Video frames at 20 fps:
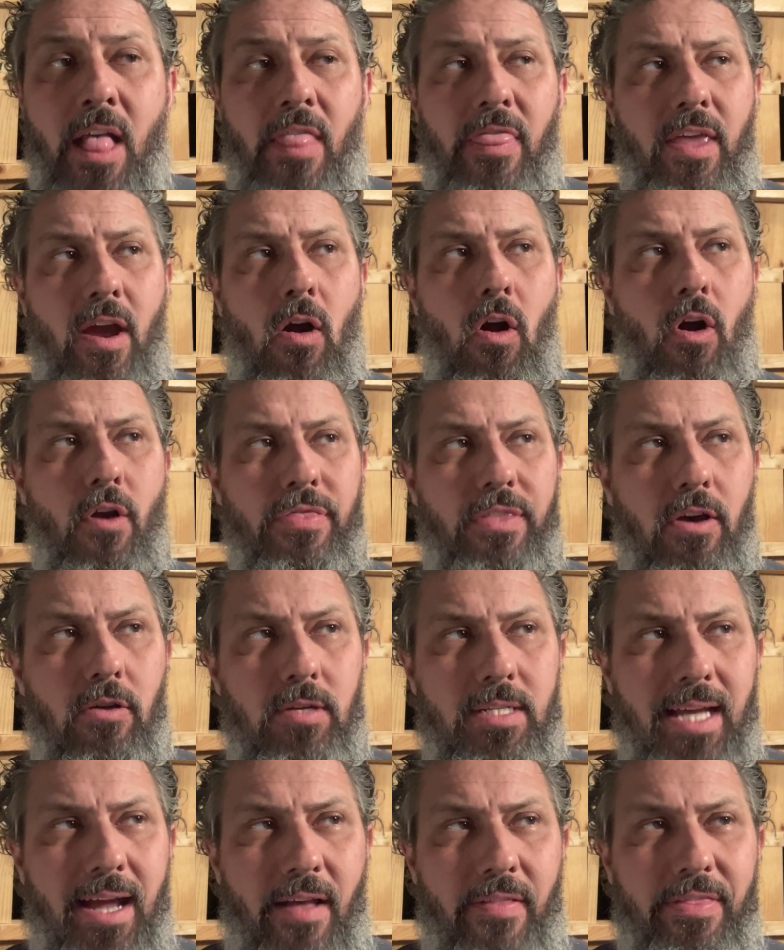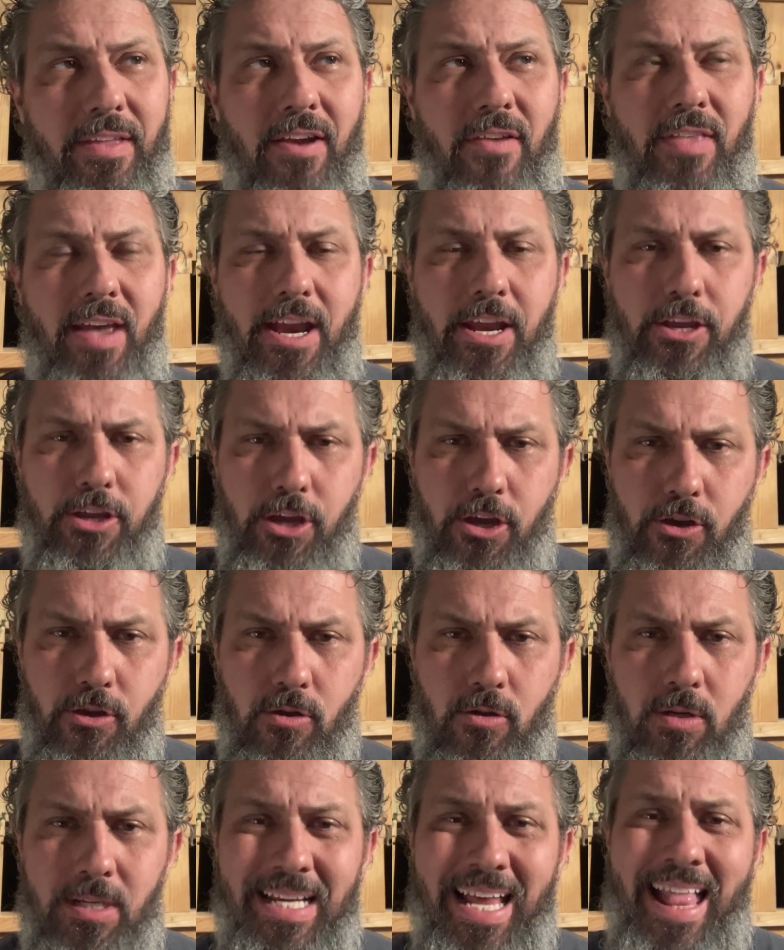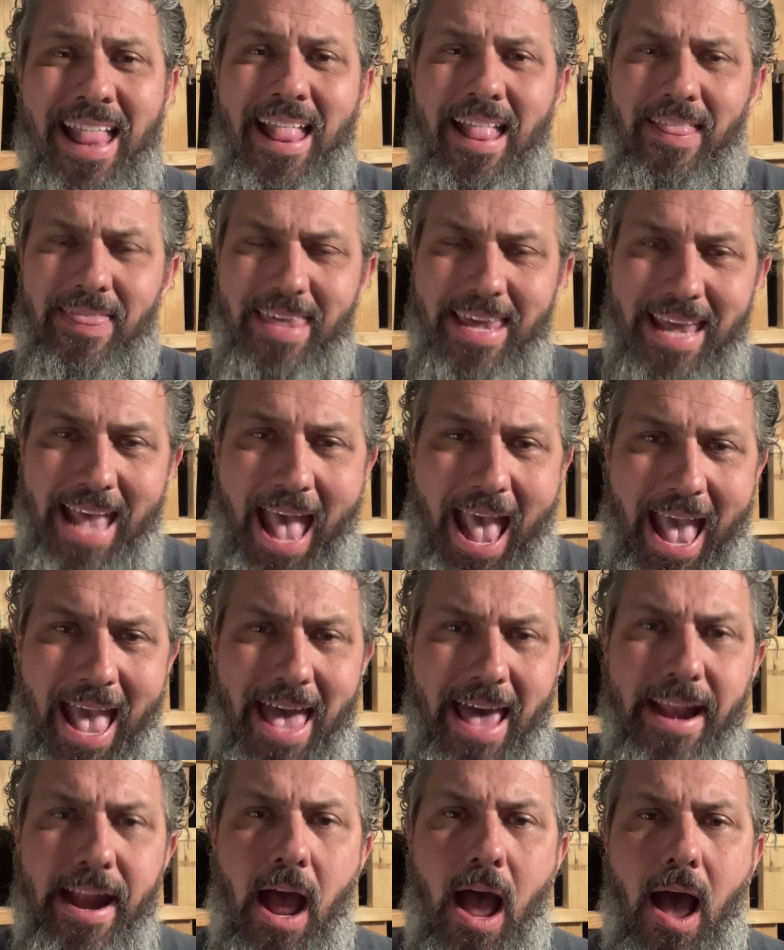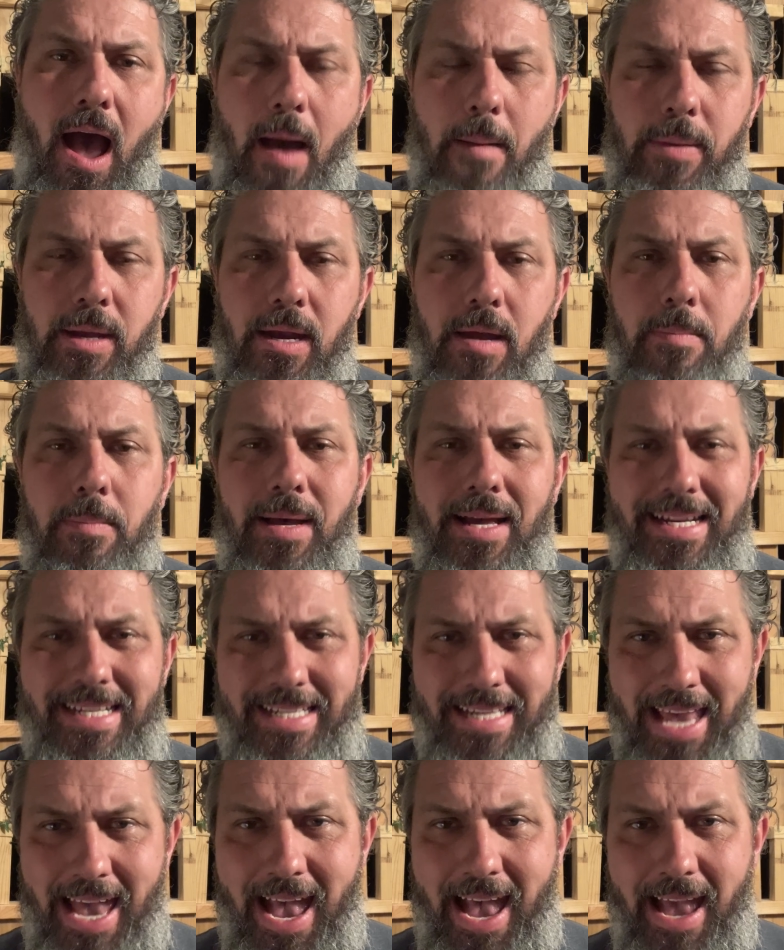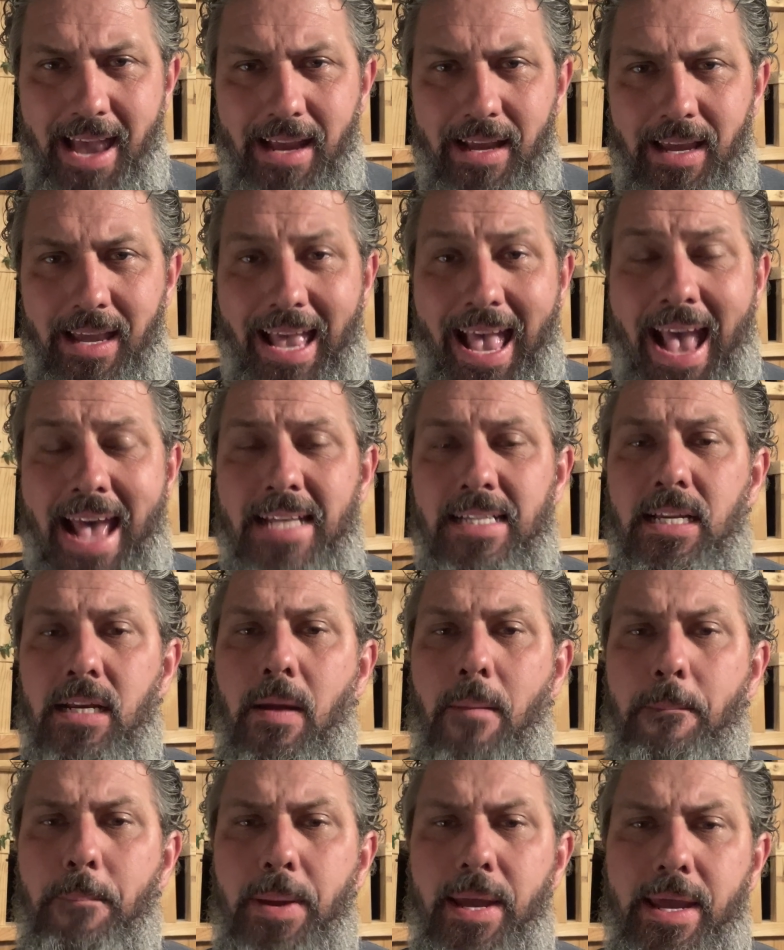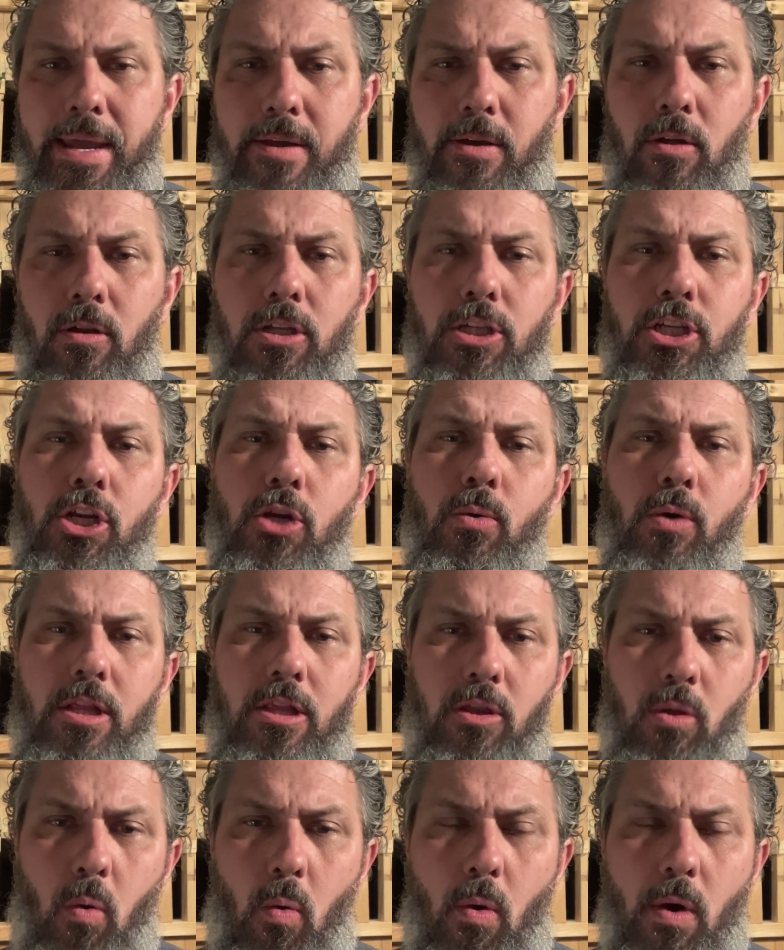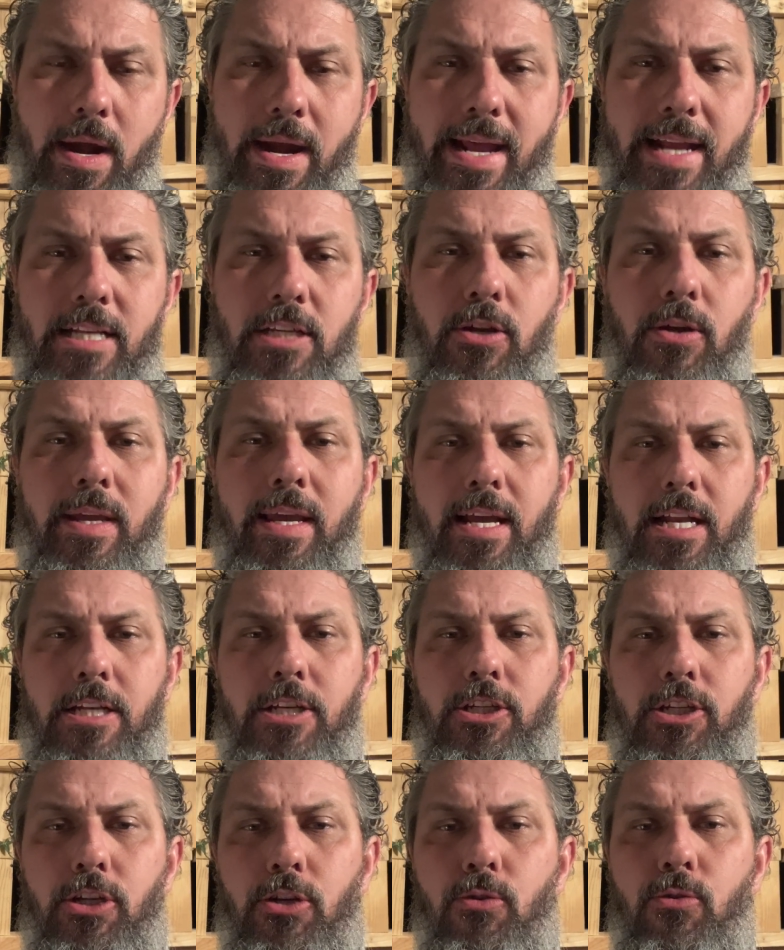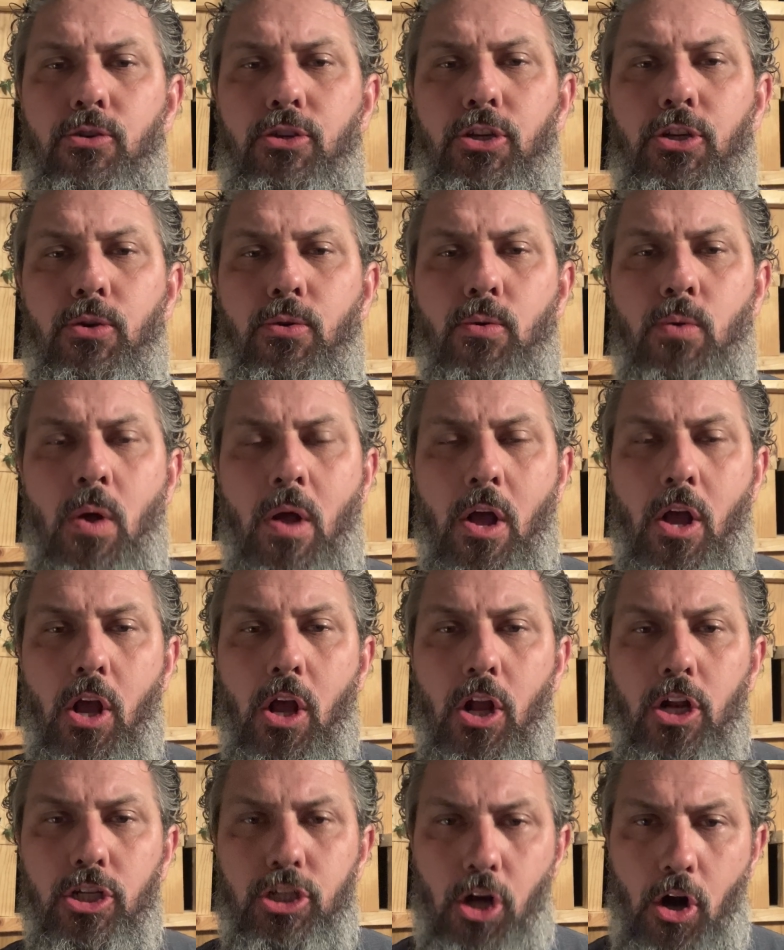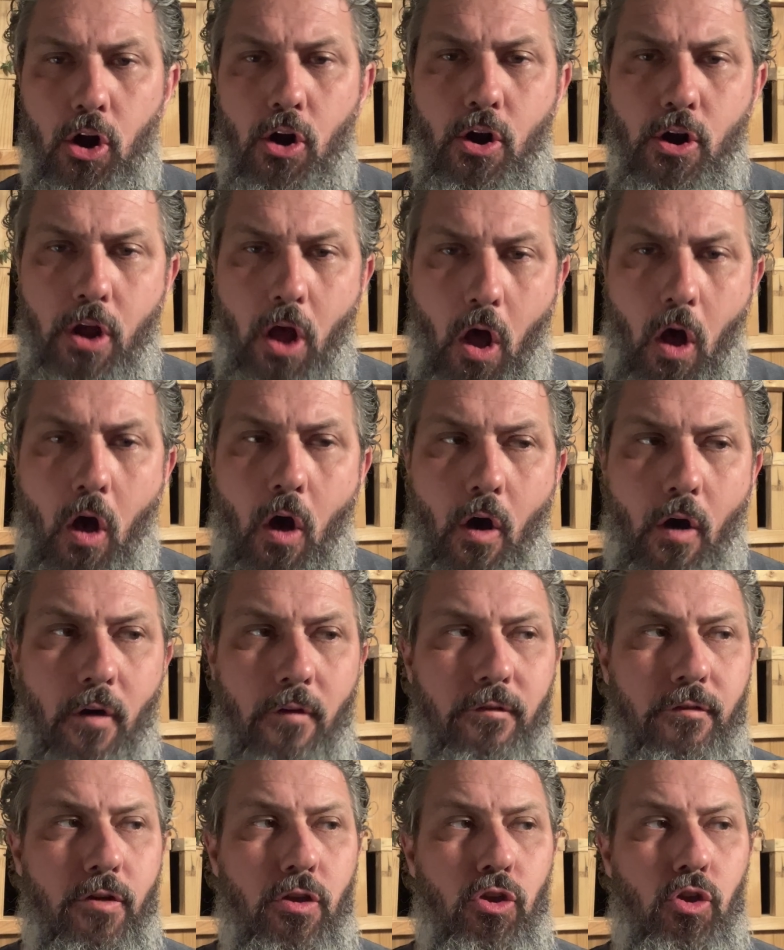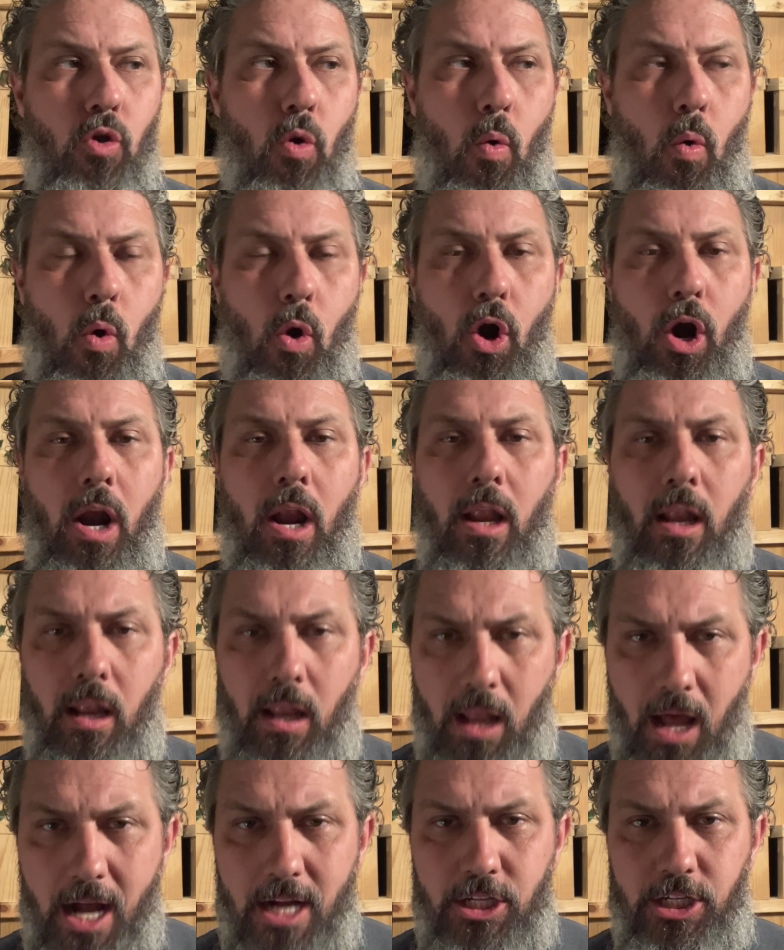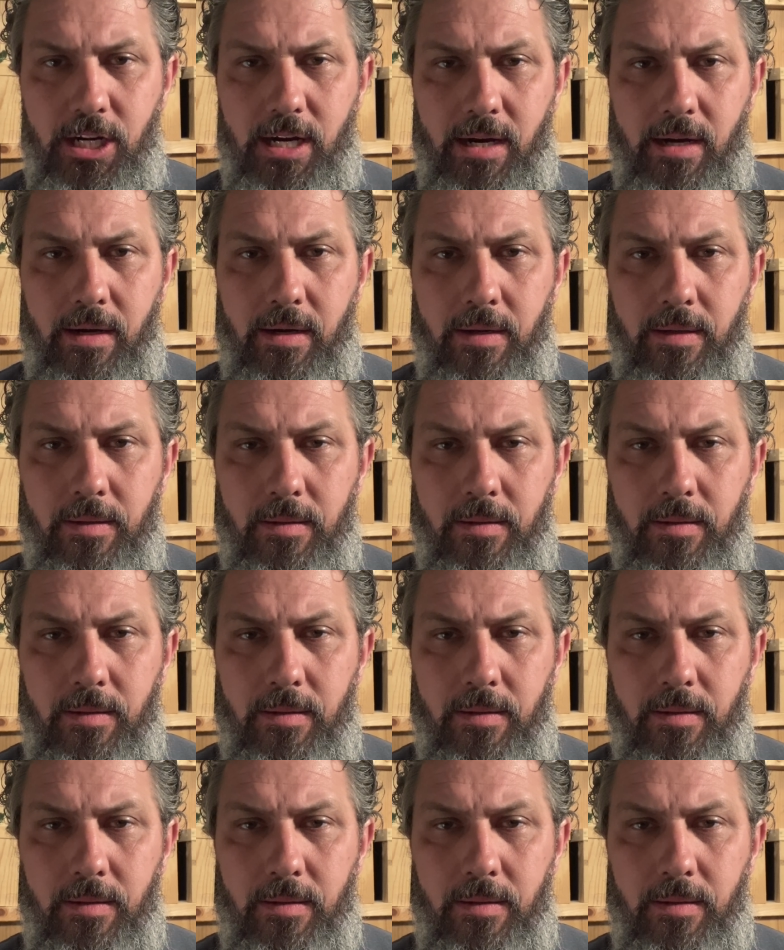There are those out there that use the ad hominem attack as an appeal to authority to get you to turn off your logic